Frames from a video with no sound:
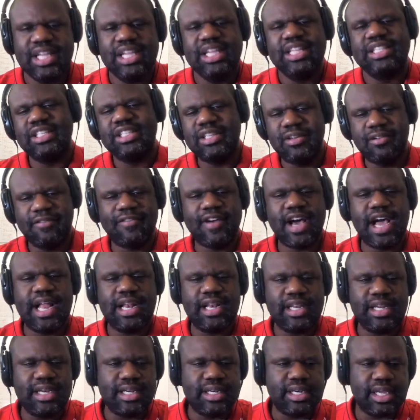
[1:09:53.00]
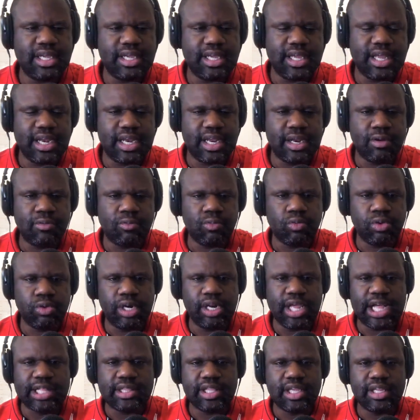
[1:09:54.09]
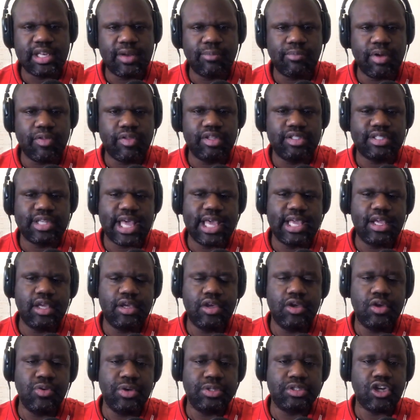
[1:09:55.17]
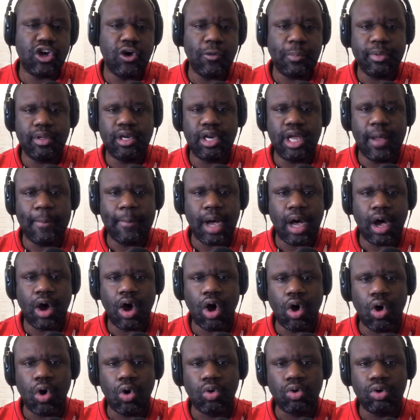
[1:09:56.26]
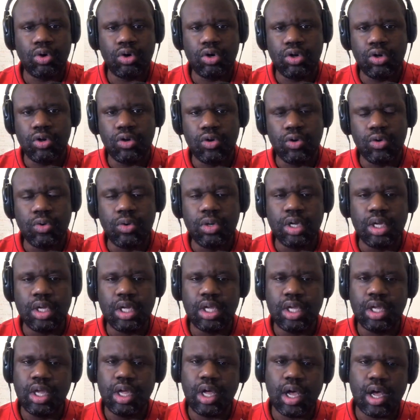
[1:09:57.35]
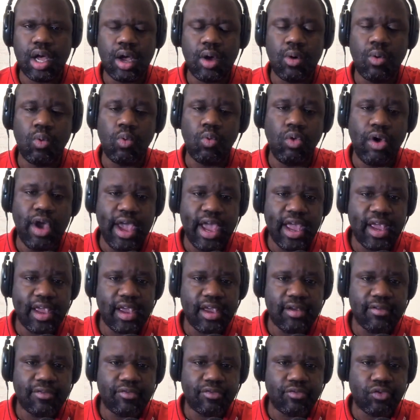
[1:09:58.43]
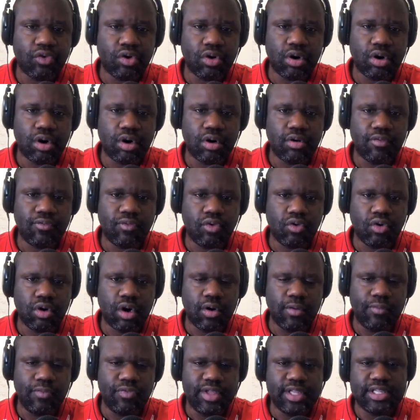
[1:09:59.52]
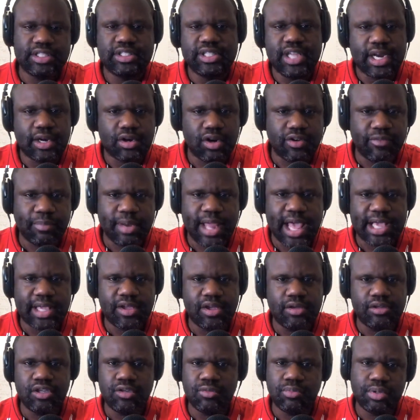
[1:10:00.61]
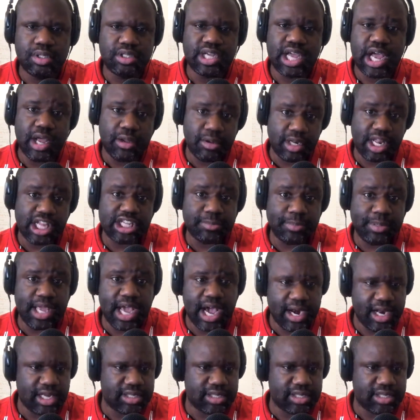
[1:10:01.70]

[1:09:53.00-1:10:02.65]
so you finally did, and really, I think the brothers like you is opening up a whole new uh, way for for this sector of Black YouTube. Which I, let's be honest,